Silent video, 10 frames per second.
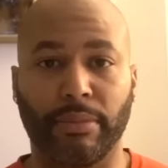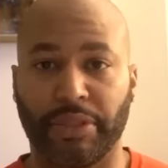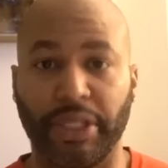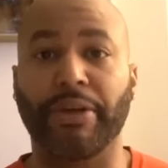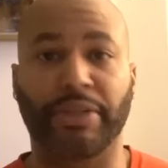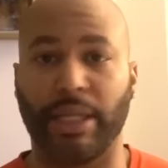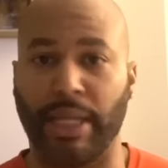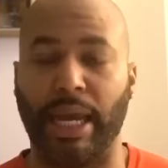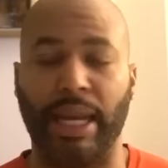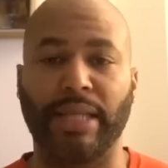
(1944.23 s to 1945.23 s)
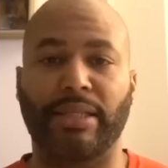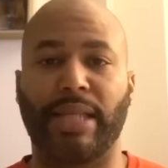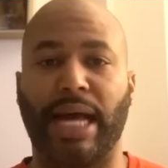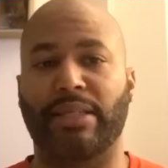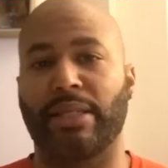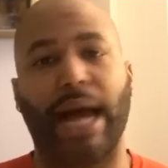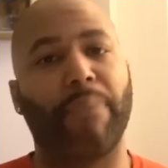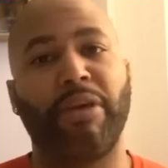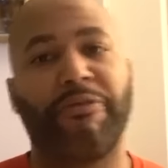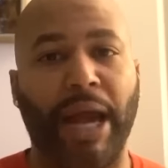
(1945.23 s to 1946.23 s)
Seriously. And that's
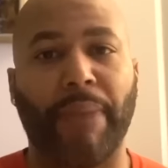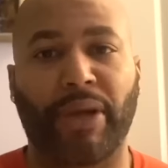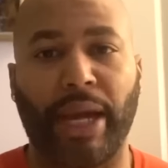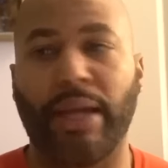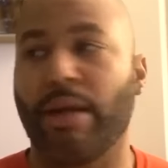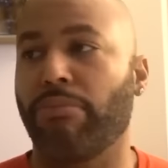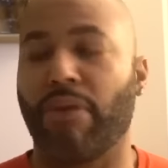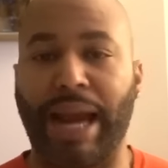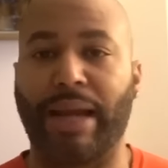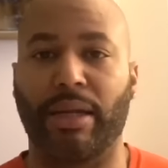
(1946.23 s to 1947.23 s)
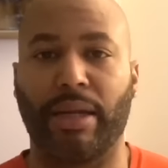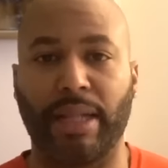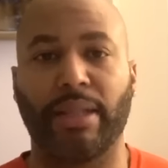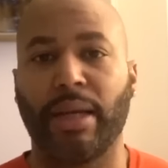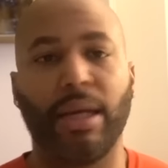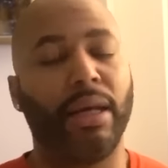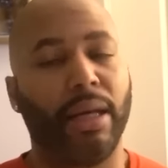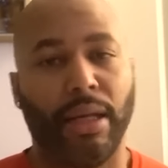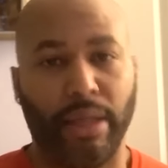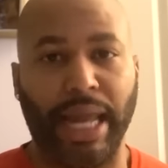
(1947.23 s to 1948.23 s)
not me fabricating or bragging or nothing.
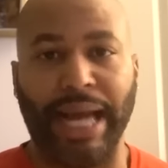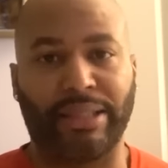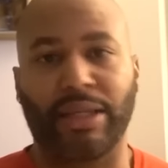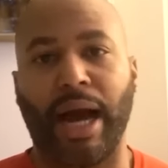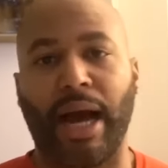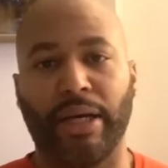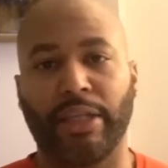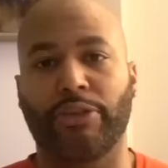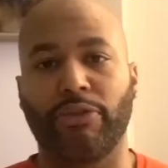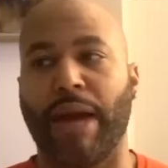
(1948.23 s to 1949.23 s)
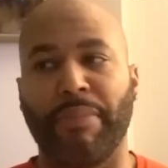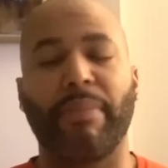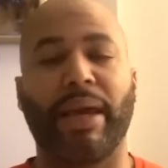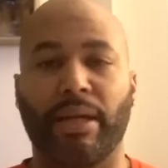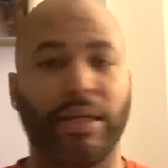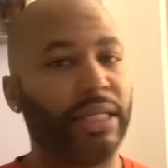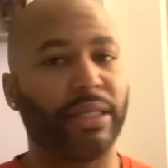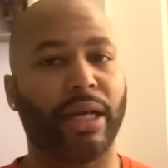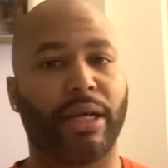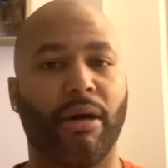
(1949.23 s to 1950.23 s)
That's the guy on the truth. I've been making a
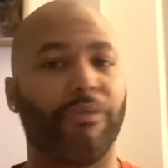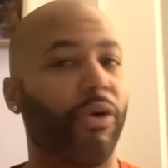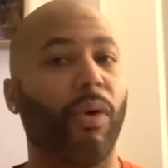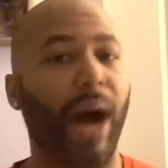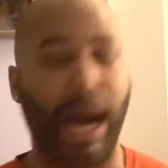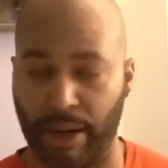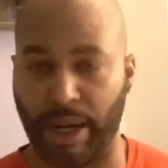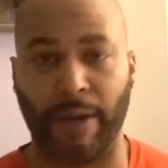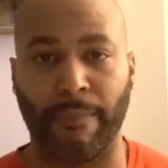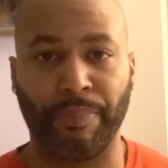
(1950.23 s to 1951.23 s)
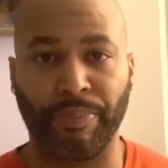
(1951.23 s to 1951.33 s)
decent income for a while now.